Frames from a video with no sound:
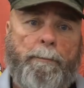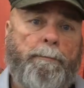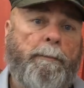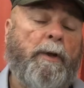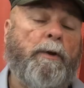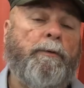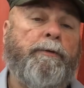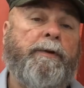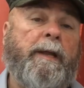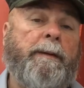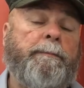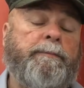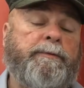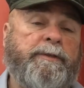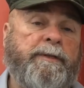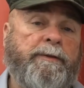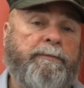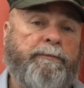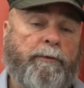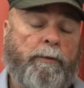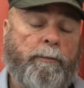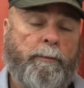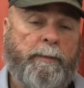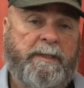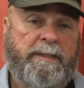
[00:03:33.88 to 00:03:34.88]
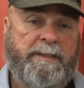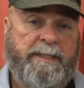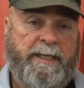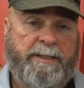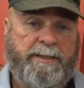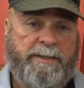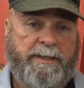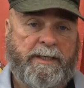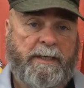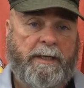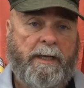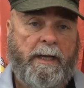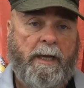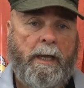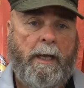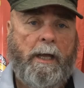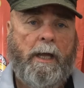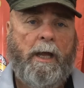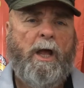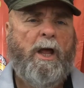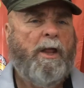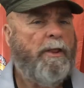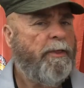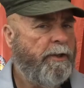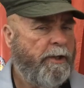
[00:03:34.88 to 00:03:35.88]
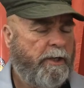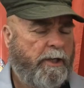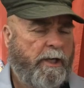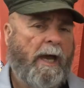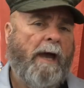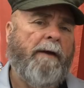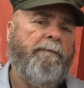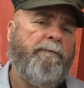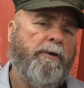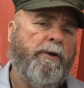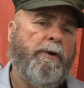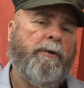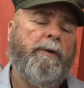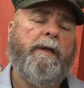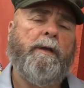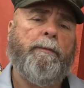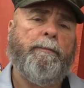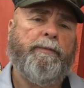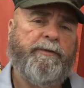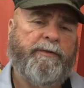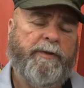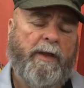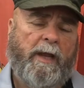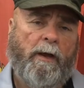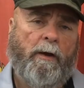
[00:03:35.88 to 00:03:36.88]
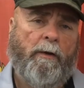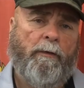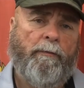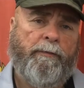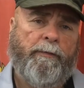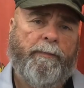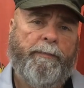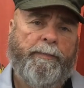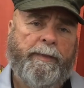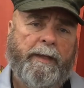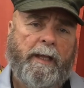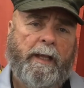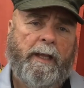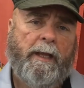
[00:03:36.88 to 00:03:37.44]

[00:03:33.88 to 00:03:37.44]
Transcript: Bill Dempsey for resisting. The governor himself